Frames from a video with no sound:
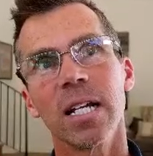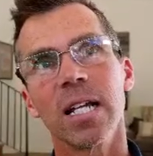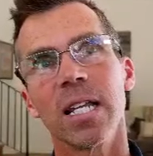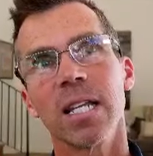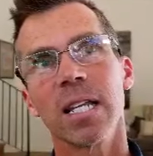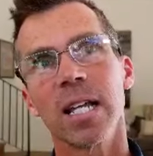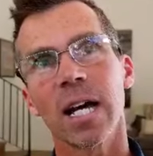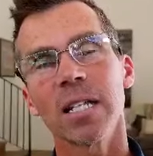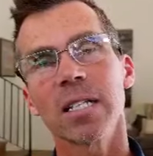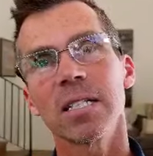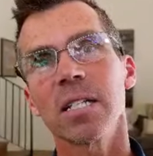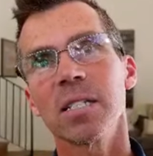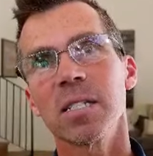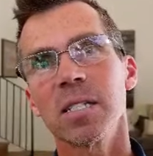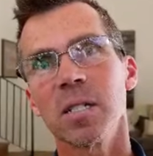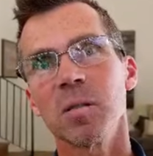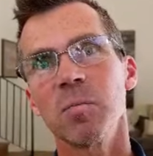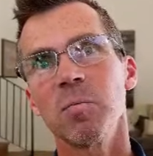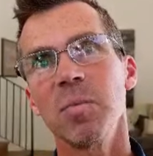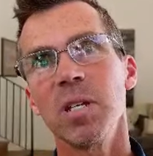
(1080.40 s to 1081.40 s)
that
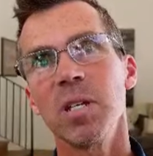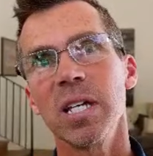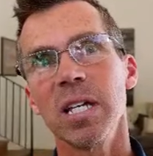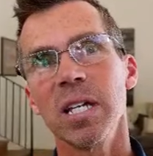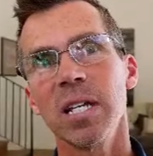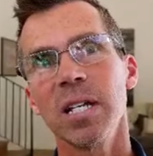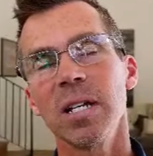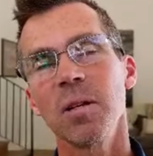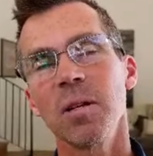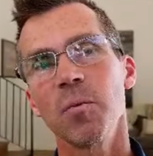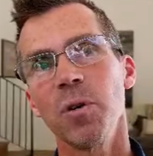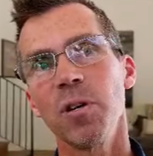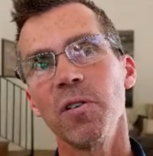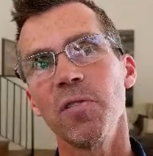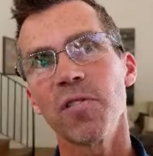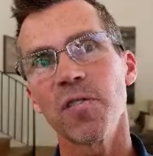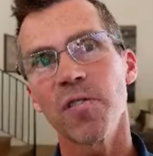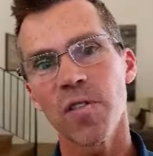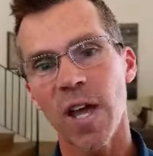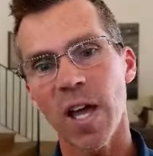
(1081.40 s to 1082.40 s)
doesn't mean we
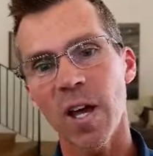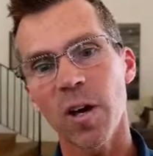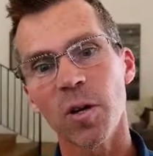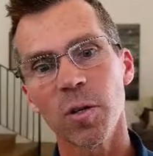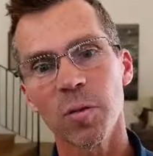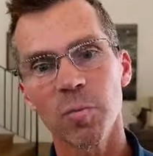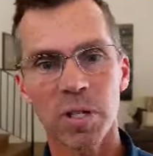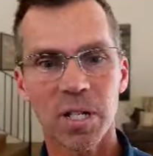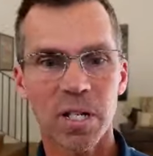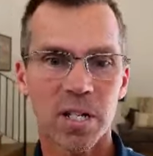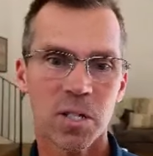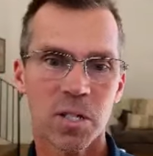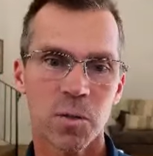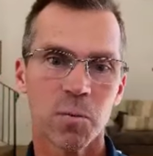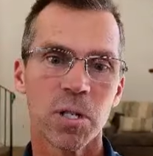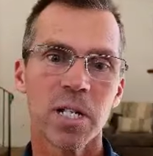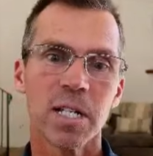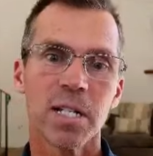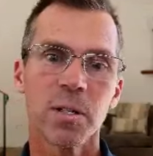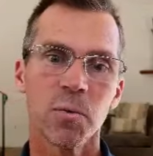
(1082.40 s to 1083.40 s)
failed because we
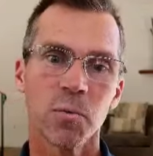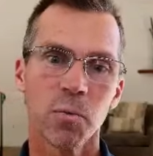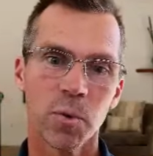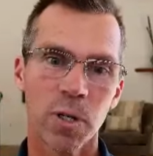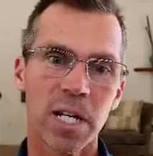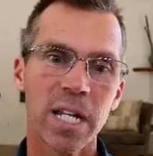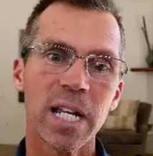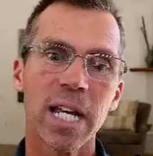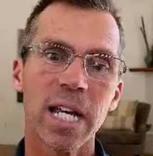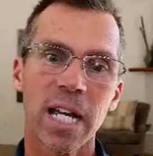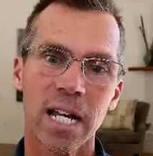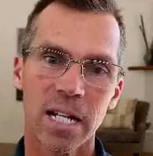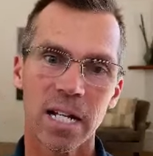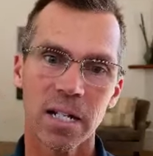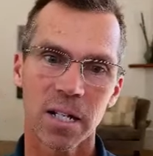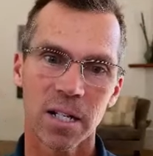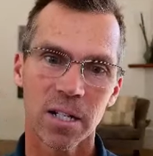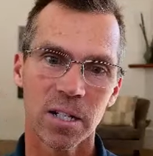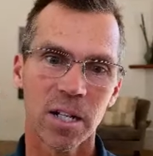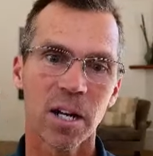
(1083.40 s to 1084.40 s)
didn't regain
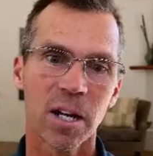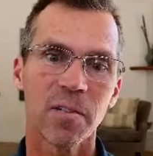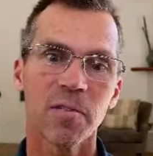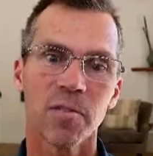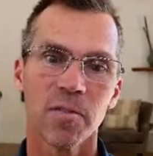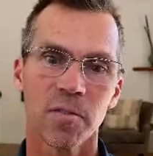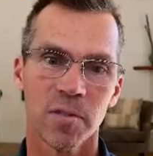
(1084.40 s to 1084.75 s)
enough